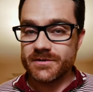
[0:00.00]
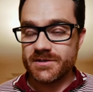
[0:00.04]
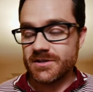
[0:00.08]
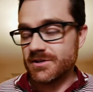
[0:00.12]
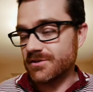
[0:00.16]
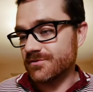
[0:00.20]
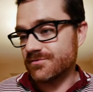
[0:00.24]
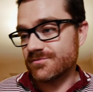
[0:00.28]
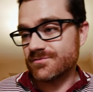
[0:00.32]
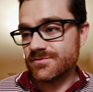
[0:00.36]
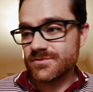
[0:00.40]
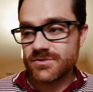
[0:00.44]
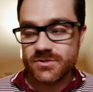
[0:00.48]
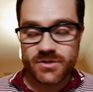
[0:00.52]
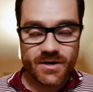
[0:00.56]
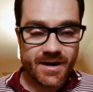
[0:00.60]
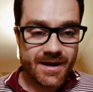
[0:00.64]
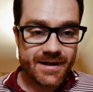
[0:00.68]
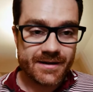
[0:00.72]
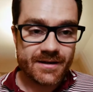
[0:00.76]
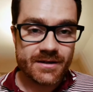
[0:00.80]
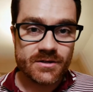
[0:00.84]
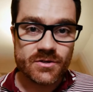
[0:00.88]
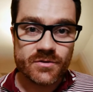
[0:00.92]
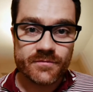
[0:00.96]
You can
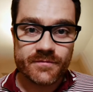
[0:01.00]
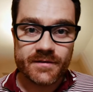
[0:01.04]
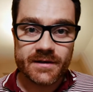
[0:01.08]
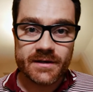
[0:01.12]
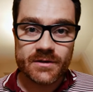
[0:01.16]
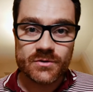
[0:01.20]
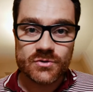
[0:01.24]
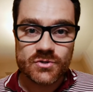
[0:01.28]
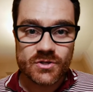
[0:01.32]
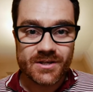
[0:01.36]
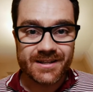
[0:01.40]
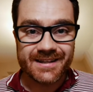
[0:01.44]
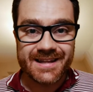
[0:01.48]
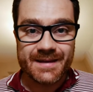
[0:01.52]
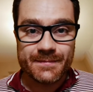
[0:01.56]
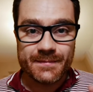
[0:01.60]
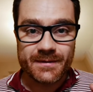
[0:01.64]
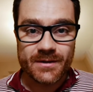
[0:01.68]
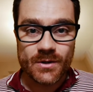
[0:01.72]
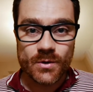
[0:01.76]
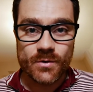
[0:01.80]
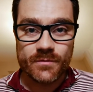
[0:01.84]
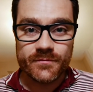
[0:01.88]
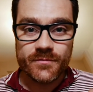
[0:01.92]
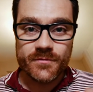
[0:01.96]
try it in your videos. You can let me
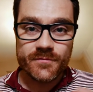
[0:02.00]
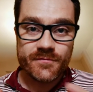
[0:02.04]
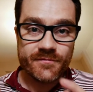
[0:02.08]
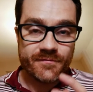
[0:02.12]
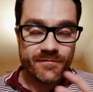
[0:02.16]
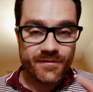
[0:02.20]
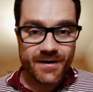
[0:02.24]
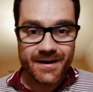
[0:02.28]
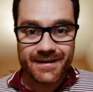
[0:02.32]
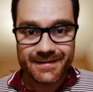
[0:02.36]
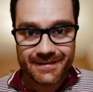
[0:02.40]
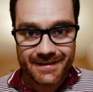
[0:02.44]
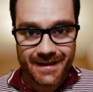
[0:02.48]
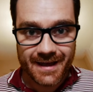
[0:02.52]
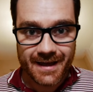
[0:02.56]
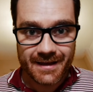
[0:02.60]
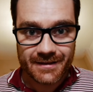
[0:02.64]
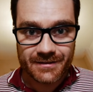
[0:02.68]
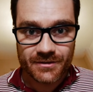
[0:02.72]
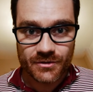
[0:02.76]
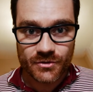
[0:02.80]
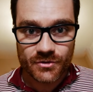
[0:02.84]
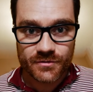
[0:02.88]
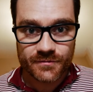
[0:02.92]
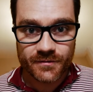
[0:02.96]
know if you find
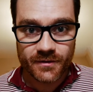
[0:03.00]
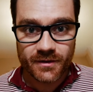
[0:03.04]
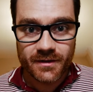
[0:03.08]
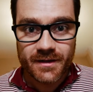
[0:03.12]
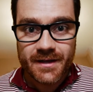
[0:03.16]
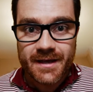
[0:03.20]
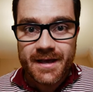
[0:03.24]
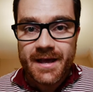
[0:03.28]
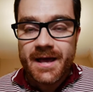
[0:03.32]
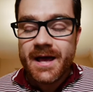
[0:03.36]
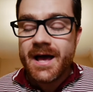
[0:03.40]
that useful.